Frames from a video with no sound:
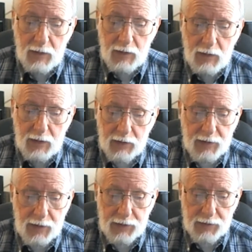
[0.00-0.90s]

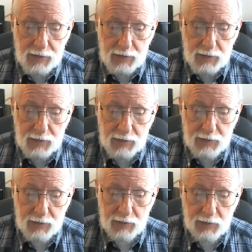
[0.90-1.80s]
And then,
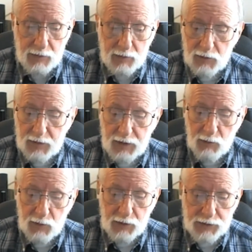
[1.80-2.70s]
okay,
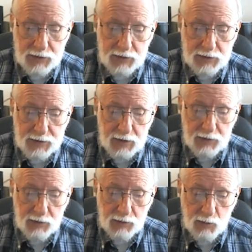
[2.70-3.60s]
what else do they say
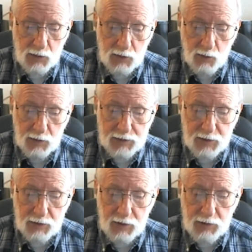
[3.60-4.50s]
in here? The word goy
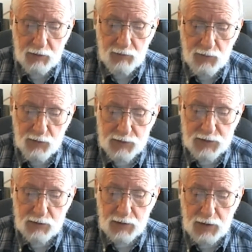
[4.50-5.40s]
technically refers
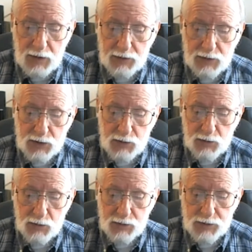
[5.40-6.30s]
to
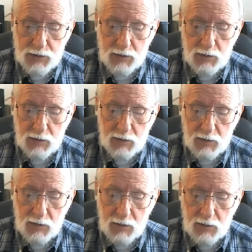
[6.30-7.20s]
non-Jews,
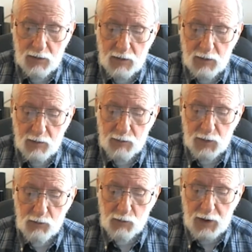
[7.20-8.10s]

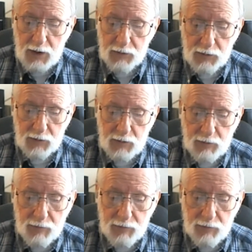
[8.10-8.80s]
but rather,